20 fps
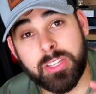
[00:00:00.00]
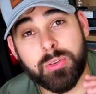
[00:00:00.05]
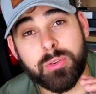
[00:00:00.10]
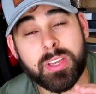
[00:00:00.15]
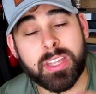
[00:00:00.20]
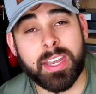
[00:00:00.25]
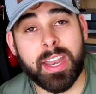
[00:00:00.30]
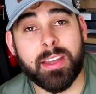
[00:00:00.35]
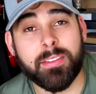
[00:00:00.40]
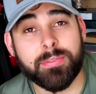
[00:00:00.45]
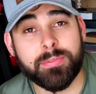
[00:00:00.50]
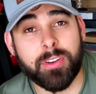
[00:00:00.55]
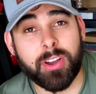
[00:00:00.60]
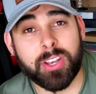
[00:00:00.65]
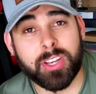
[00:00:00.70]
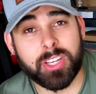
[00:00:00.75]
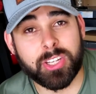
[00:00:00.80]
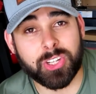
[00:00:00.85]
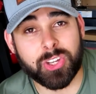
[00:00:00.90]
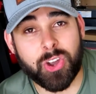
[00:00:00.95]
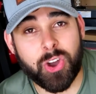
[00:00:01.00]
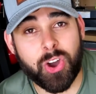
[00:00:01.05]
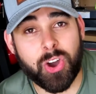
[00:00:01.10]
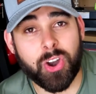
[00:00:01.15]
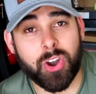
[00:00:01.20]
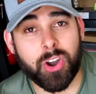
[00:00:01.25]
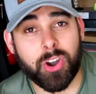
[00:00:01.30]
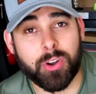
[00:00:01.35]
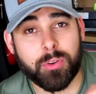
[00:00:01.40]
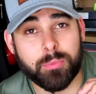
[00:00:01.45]
you can have fun in a
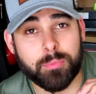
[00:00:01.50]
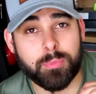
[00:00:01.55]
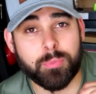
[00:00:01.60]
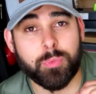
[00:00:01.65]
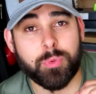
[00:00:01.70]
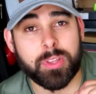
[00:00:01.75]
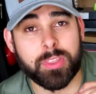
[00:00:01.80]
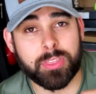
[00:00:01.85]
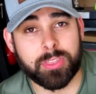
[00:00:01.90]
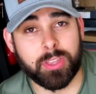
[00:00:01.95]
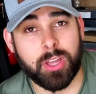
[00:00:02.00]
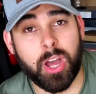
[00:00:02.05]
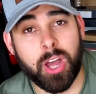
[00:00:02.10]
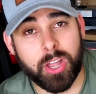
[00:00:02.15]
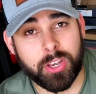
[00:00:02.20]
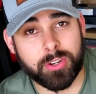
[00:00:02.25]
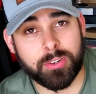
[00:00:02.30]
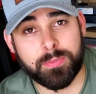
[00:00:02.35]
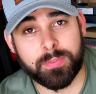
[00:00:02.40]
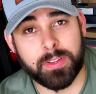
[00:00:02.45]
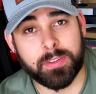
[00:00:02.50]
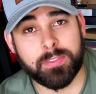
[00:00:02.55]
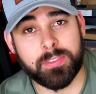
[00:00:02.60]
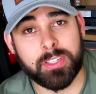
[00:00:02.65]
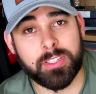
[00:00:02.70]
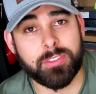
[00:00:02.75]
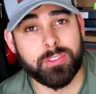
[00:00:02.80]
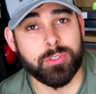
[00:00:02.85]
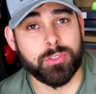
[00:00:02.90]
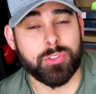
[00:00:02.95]
car with
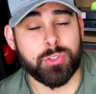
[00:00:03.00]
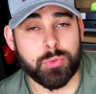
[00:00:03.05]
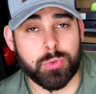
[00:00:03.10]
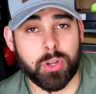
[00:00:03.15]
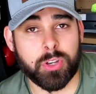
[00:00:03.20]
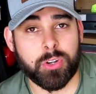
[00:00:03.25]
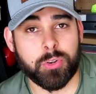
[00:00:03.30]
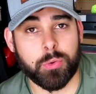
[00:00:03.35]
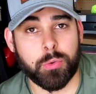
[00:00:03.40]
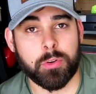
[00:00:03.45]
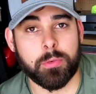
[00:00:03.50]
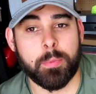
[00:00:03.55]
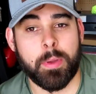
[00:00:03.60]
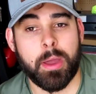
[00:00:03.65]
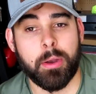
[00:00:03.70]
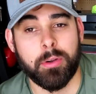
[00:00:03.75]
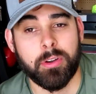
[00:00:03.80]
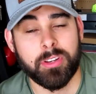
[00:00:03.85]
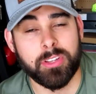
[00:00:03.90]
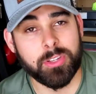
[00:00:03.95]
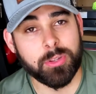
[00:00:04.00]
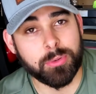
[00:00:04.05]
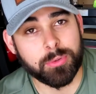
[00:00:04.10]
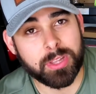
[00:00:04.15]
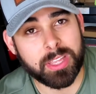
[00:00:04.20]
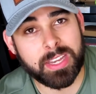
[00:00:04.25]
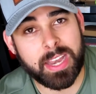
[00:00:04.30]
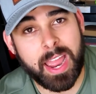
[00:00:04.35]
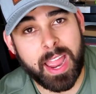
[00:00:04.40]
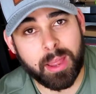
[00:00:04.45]
150 to 200 horsepower. You
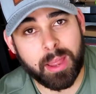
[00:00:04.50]
can